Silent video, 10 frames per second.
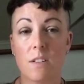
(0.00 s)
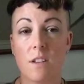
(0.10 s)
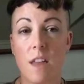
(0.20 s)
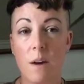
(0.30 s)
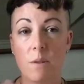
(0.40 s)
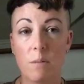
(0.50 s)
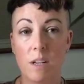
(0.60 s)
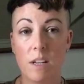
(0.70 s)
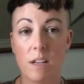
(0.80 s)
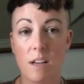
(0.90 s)
So that would
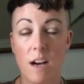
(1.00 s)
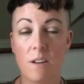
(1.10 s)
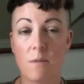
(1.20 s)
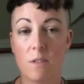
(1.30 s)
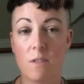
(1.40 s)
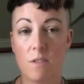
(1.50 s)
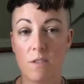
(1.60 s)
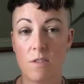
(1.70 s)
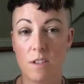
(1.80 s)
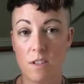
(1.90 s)
be how you would
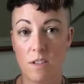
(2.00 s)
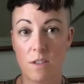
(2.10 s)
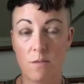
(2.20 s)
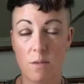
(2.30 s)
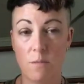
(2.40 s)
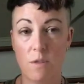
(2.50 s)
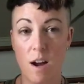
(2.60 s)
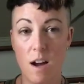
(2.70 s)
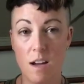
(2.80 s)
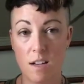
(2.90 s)
slowly transition from
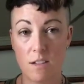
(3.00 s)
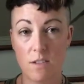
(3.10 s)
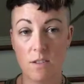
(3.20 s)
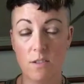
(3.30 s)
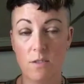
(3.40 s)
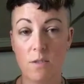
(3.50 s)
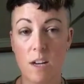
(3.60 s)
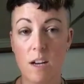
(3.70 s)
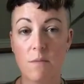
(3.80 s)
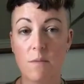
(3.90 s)
dry to
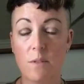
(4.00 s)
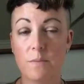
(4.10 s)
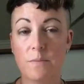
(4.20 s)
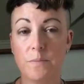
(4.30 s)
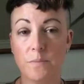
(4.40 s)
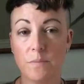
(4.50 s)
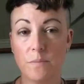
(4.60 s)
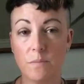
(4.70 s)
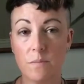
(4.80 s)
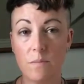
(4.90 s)
canned food.
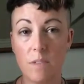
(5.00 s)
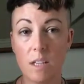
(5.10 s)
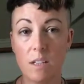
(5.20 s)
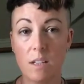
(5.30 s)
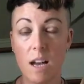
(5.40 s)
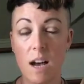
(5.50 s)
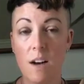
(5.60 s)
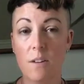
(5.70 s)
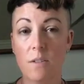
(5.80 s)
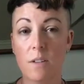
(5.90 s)

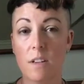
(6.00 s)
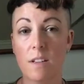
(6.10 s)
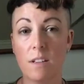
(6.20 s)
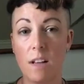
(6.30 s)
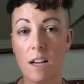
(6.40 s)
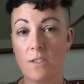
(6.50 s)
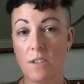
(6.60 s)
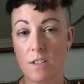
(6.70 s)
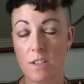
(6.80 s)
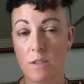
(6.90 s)
Now, the last
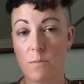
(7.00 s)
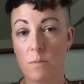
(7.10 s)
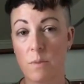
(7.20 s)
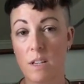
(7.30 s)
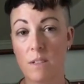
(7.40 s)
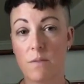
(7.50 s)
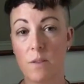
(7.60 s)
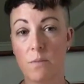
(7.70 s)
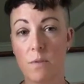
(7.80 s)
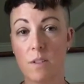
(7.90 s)
transition would be if
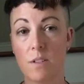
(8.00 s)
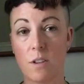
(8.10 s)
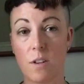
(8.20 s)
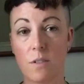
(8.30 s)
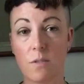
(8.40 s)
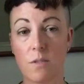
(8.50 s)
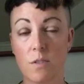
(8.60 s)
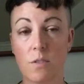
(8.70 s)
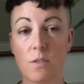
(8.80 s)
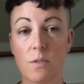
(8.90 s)
you want to go
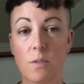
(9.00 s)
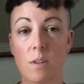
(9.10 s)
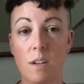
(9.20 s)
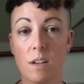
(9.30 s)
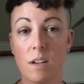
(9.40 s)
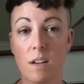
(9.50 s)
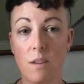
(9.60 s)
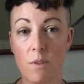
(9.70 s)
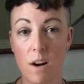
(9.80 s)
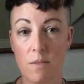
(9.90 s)
to
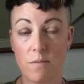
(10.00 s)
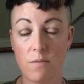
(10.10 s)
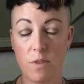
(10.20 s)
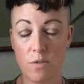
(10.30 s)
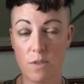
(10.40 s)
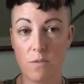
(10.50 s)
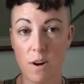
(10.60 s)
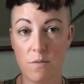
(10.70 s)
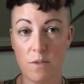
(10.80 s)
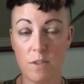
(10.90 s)
a frozen
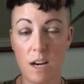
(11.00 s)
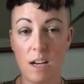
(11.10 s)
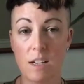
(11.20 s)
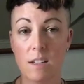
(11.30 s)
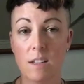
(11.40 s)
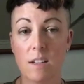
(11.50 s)
raw food diet,